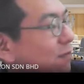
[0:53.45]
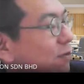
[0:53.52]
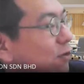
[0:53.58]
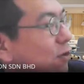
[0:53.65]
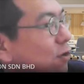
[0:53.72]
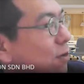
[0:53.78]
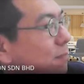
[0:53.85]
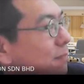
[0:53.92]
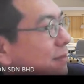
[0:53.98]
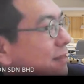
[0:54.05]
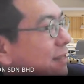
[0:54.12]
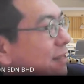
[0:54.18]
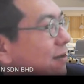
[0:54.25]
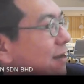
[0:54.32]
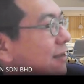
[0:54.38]
for your
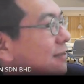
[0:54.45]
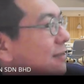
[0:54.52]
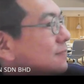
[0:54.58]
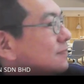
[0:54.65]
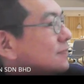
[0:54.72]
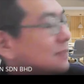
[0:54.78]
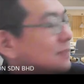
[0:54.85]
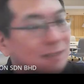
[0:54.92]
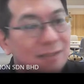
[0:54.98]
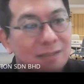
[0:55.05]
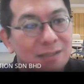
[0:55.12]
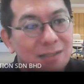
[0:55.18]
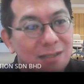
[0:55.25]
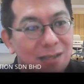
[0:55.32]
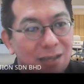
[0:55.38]
company, right?
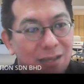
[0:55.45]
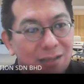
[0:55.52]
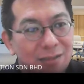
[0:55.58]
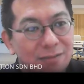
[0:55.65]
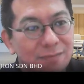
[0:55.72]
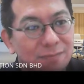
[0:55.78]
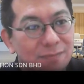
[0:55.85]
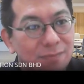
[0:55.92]
Okay.